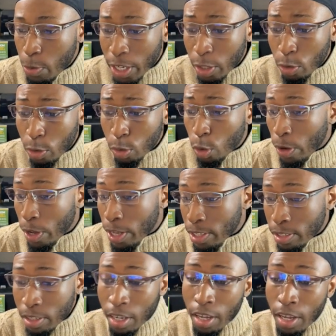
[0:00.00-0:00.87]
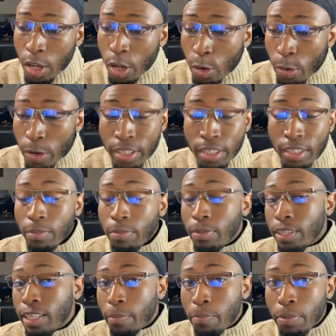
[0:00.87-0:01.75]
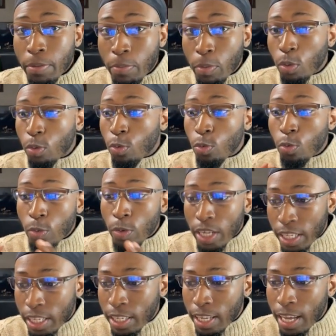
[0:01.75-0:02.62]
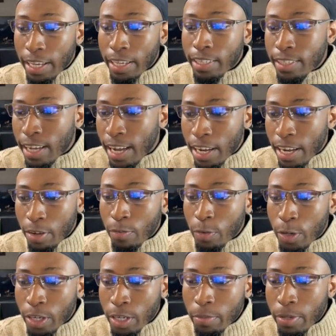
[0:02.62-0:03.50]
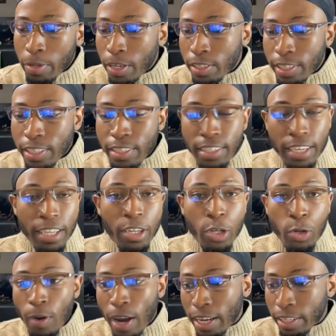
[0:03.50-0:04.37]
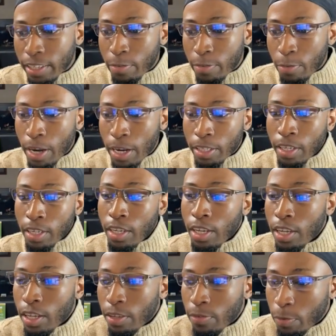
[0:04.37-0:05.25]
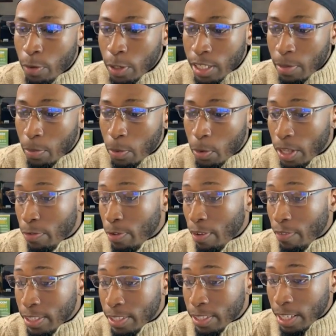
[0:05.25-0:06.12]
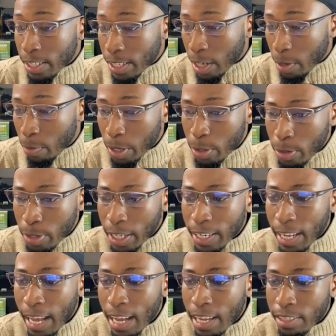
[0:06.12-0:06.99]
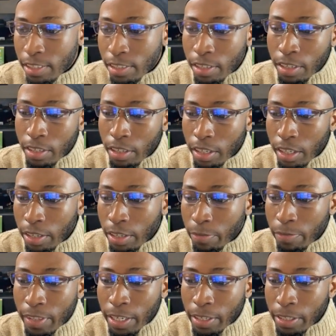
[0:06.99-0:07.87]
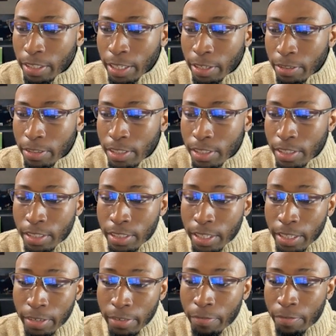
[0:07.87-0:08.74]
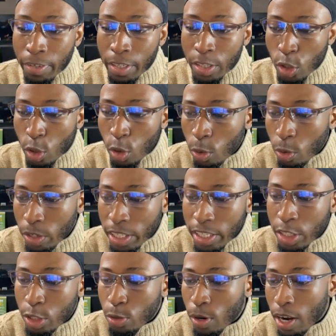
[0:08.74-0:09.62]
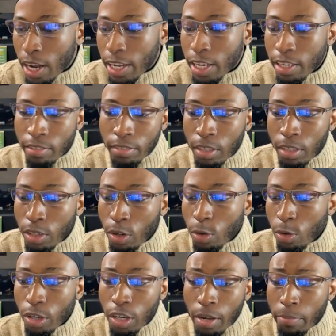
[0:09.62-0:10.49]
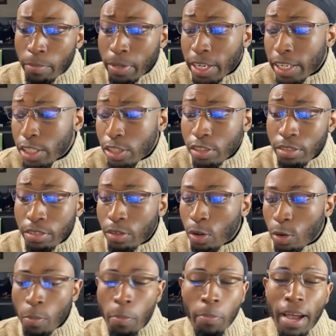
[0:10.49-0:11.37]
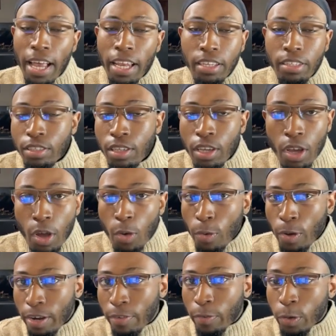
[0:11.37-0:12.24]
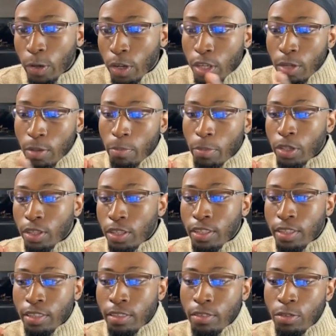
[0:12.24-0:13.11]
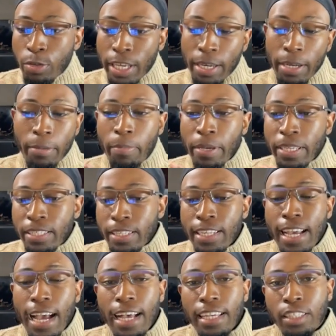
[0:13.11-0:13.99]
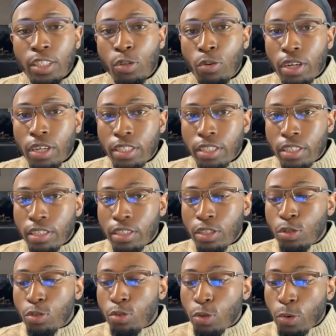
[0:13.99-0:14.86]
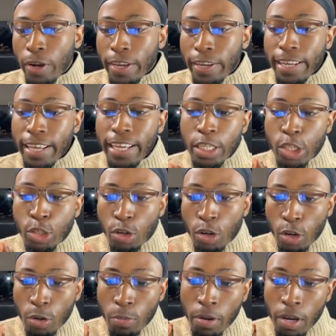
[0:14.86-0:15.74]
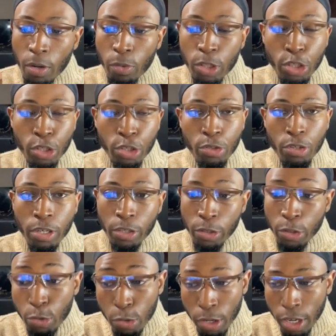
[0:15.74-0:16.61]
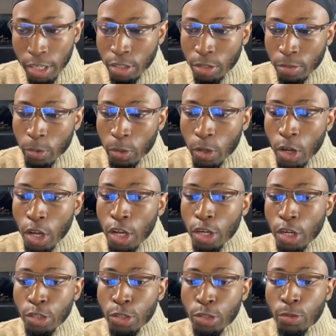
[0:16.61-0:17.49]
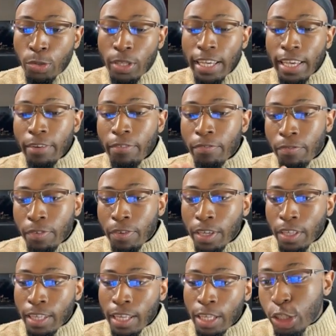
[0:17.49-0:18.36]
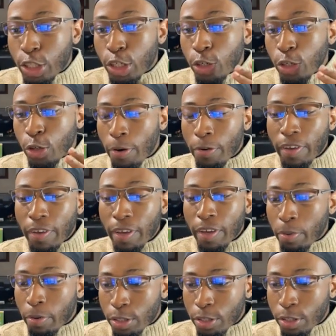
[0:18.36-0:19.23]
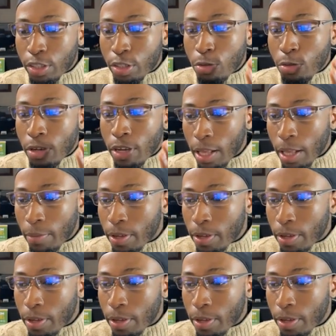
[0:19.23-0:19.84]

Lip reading: You can do quiz. Quiz is something that people really like. It's high converting because it's interactive, right? For example, if you have a skincare brand, you can ask if their skin feels oily, dry, or a combination, or balance, whatever. But you can basically ask questions to create a stronger bond with your new customer, just so they can feel that you're the perfect person to help